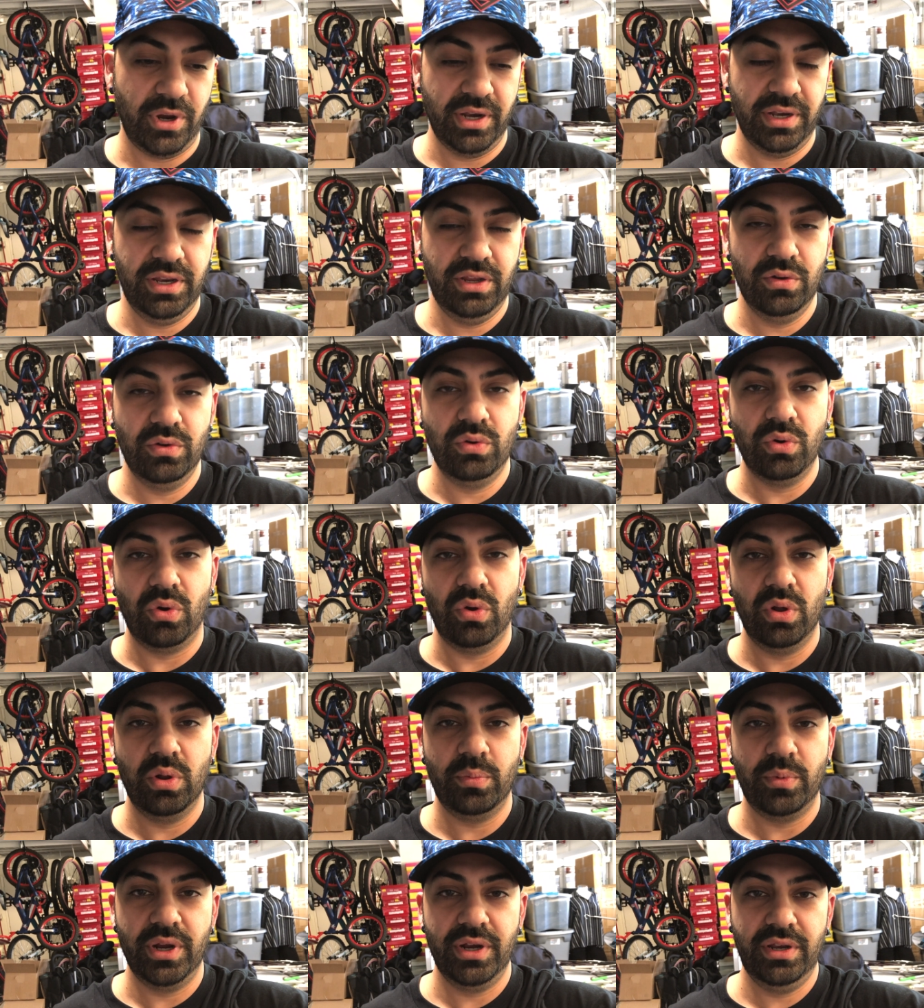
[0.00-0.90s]
new
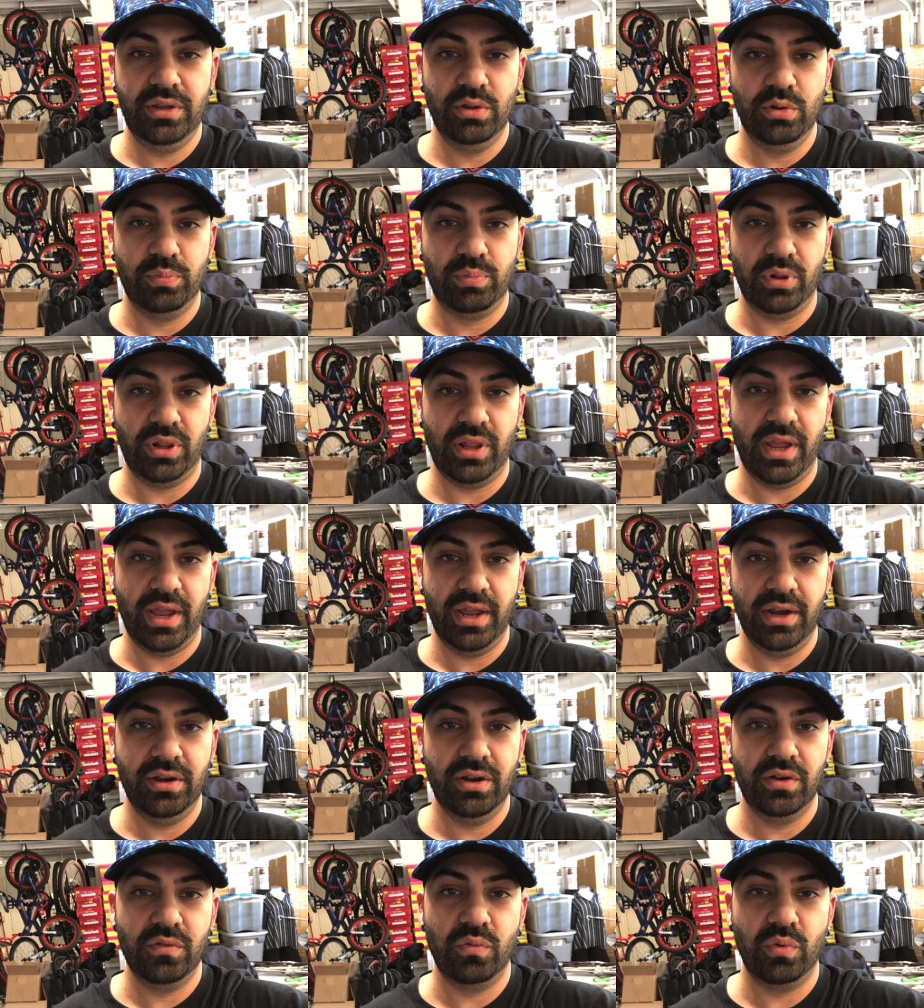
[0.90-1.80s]
goal, my new
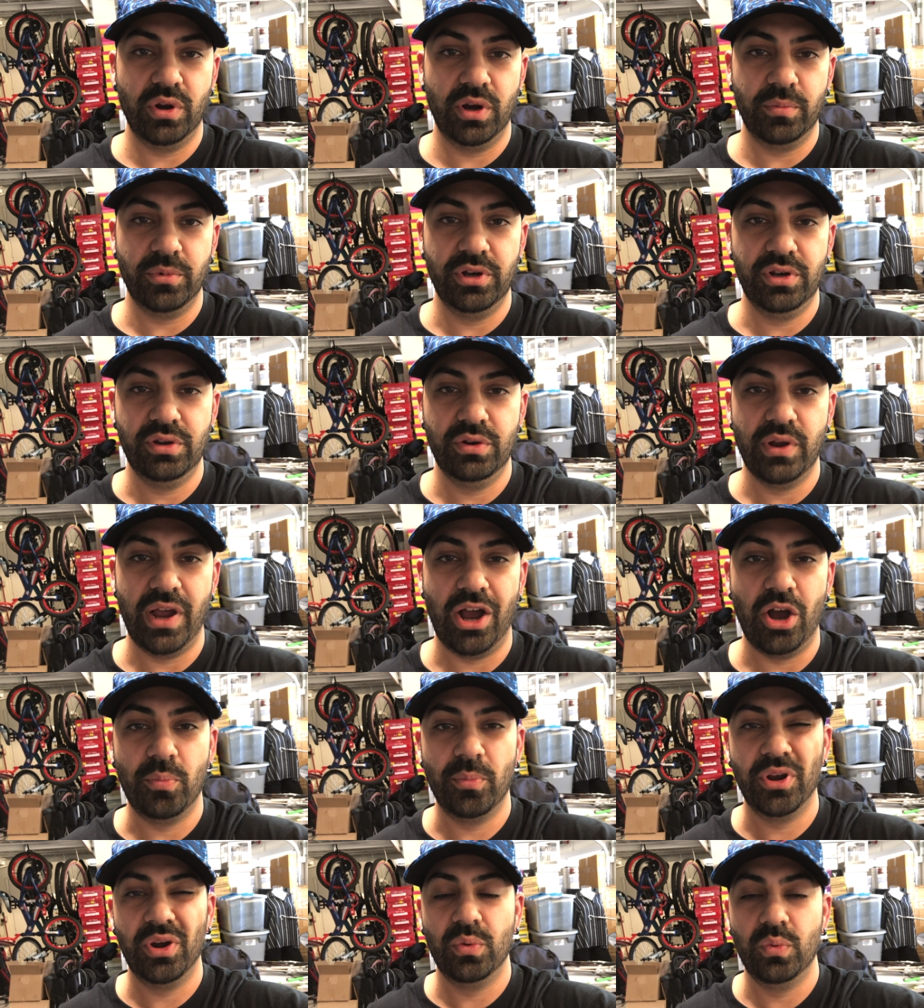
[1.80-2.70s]
plan of what I'm going to do, how
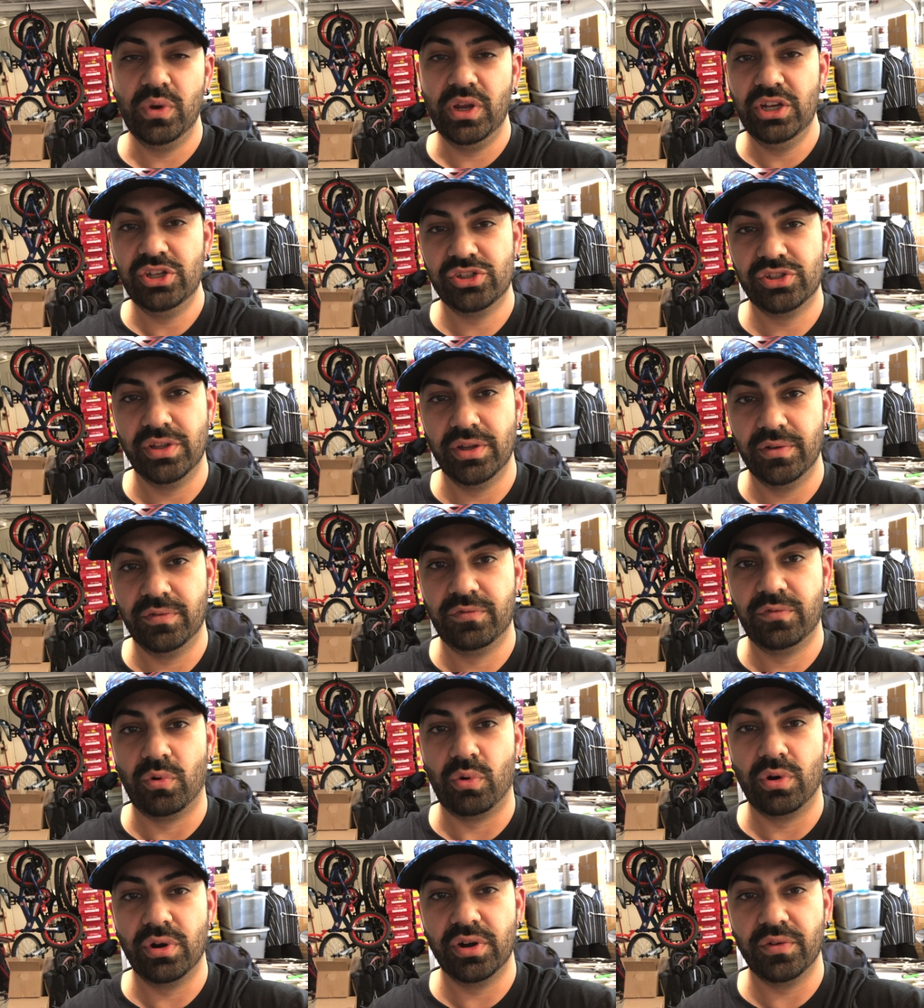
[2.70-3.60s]
I'm going to reach the
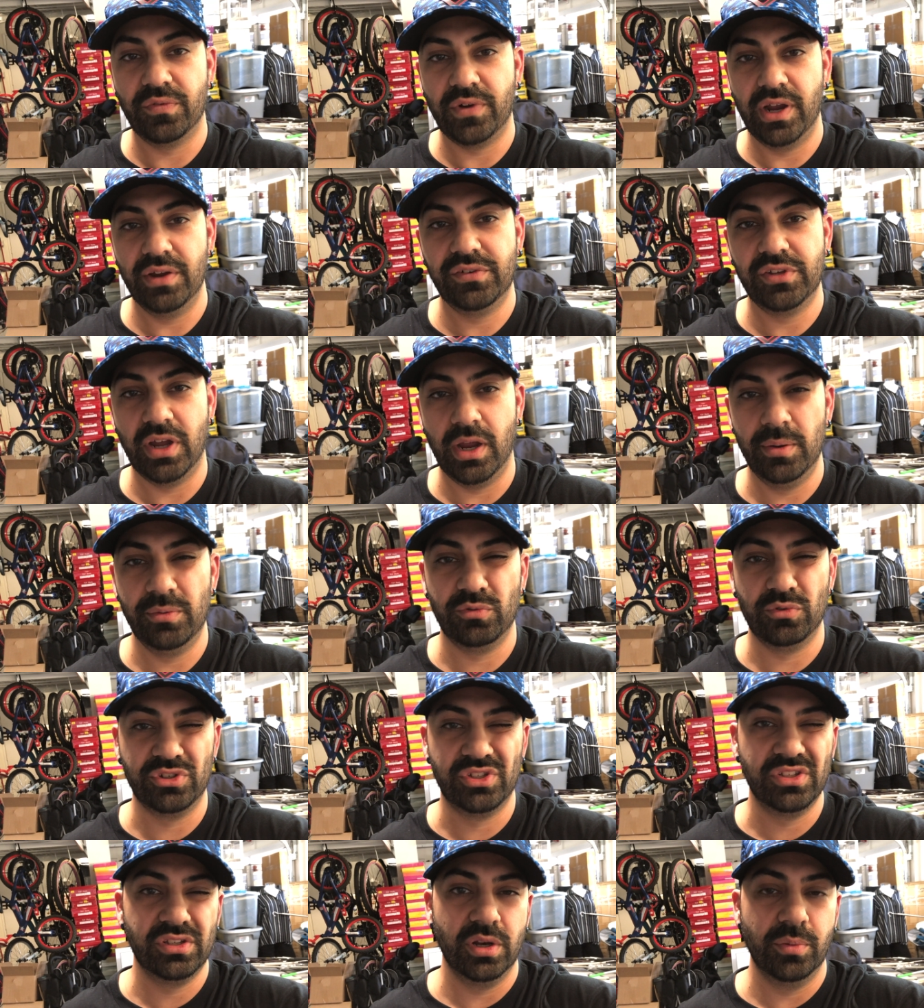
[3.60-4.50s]
4 to 5 times,
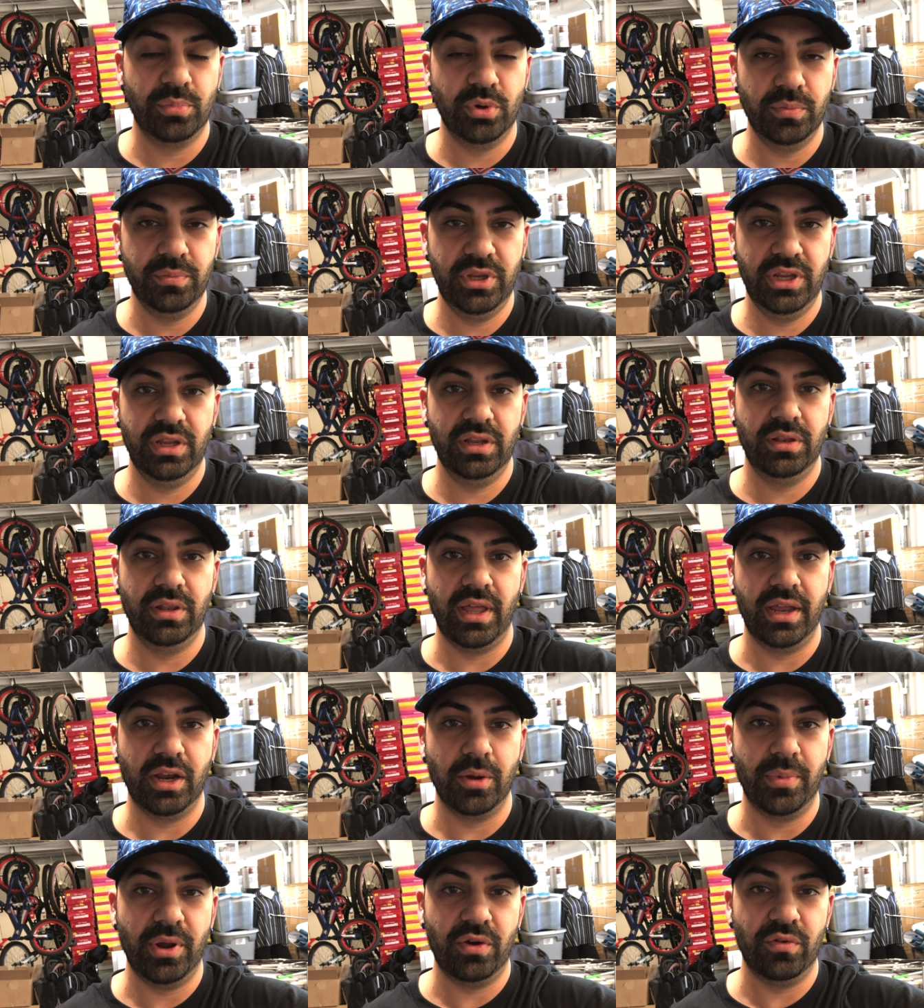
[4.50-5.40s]
which is going to put me in
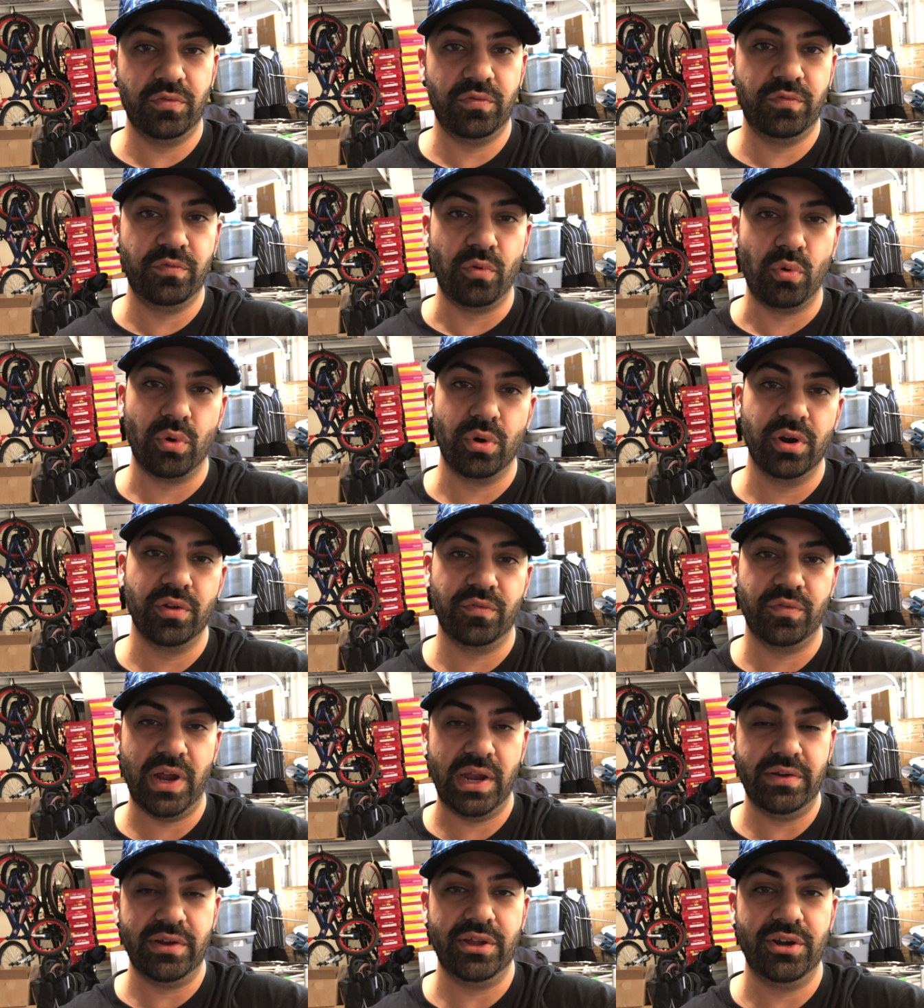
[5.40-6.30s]
like about 400 to
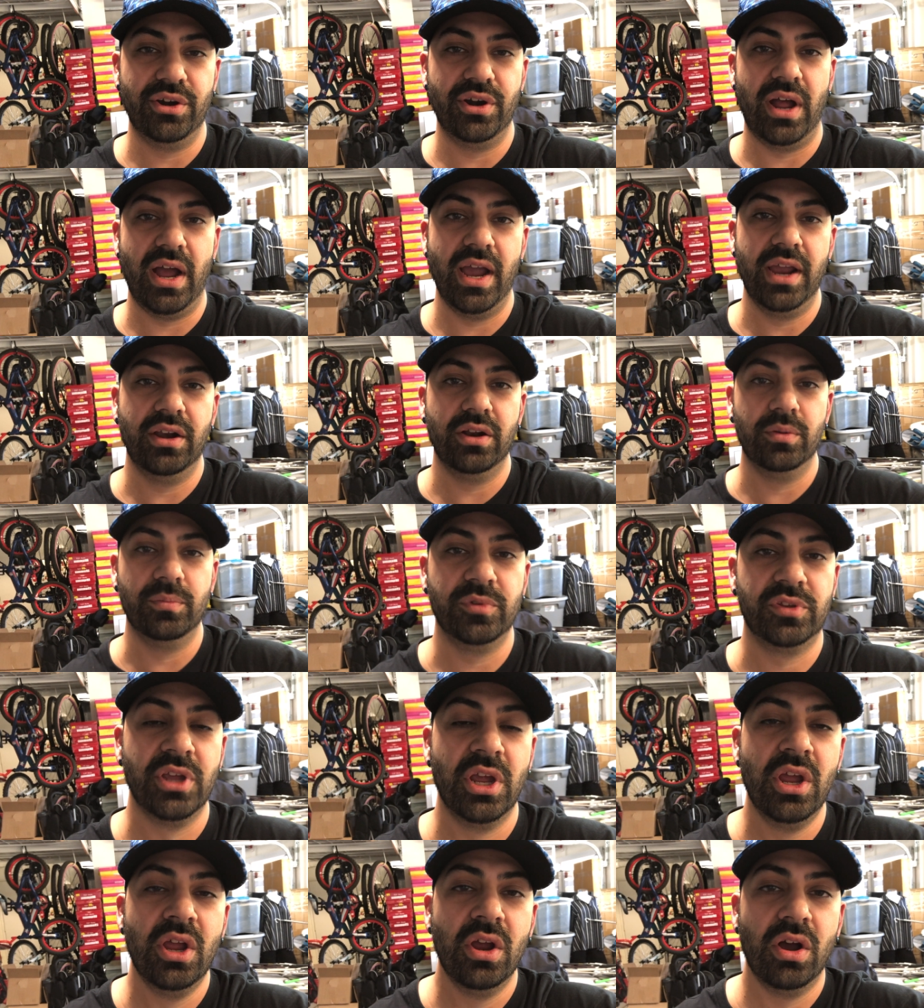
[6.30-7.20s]
500
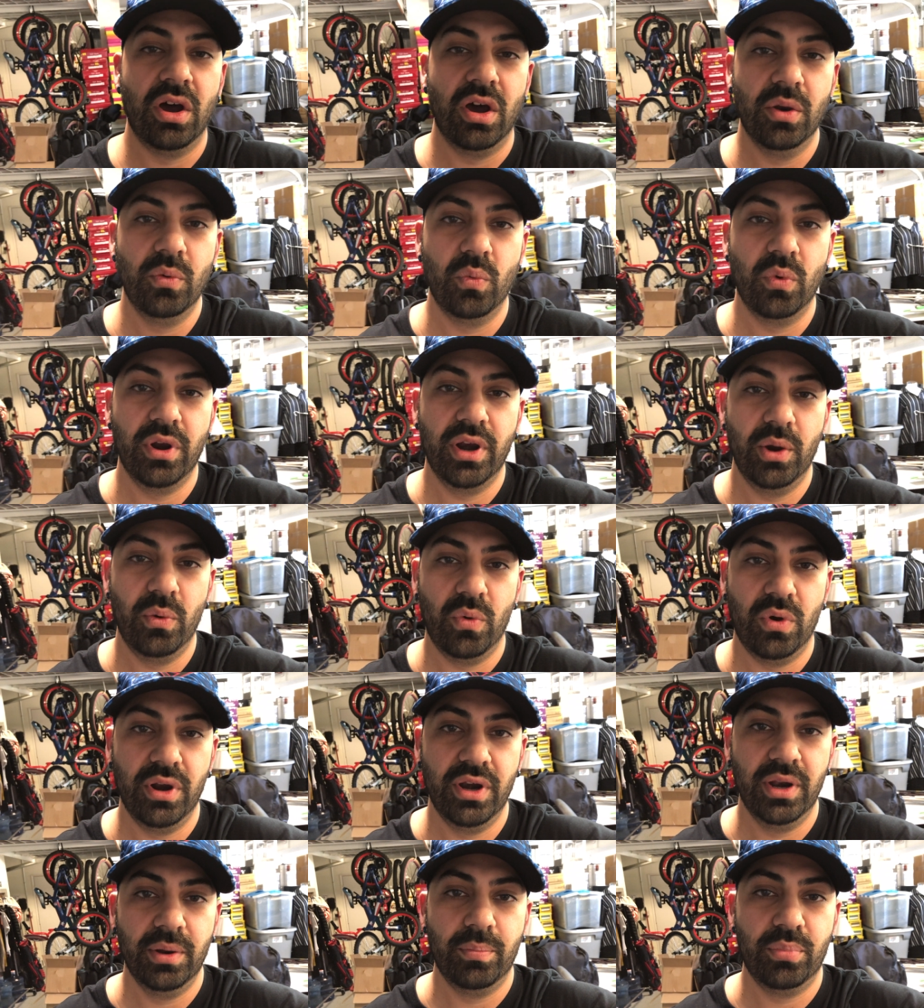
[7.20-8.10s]
items on what I
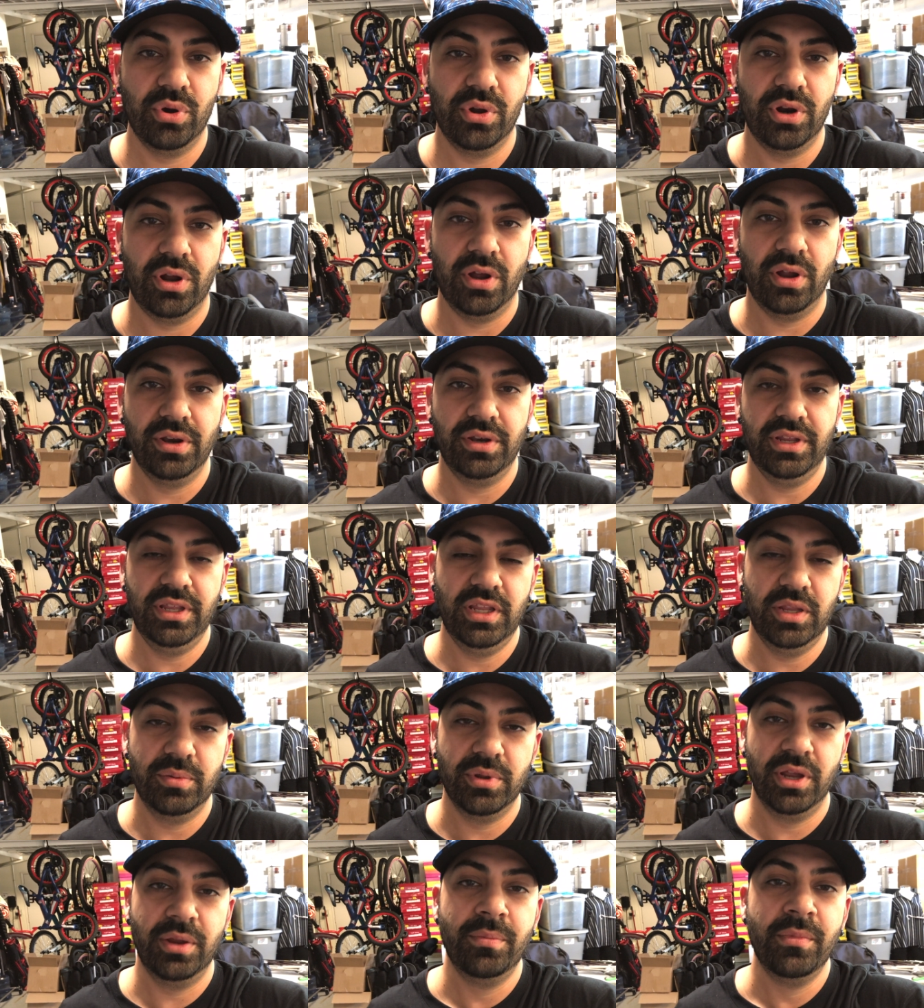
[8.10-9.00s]
want to put on
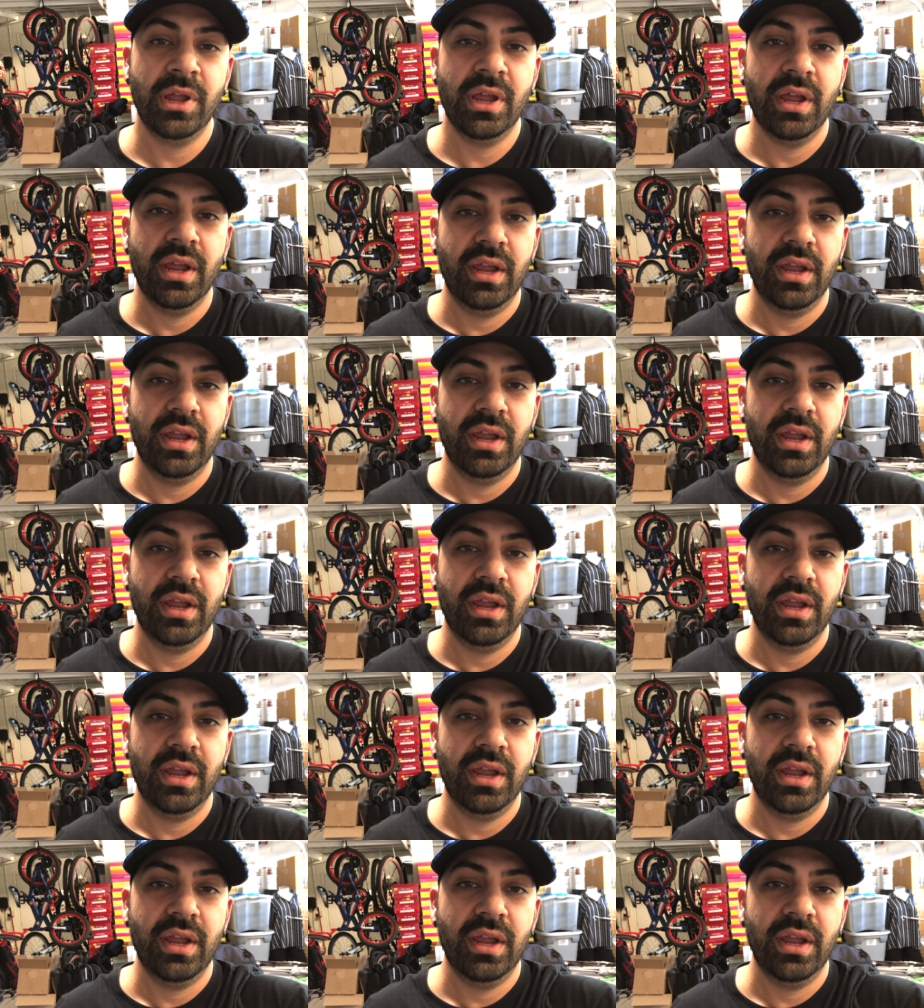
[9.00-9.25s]
eBay,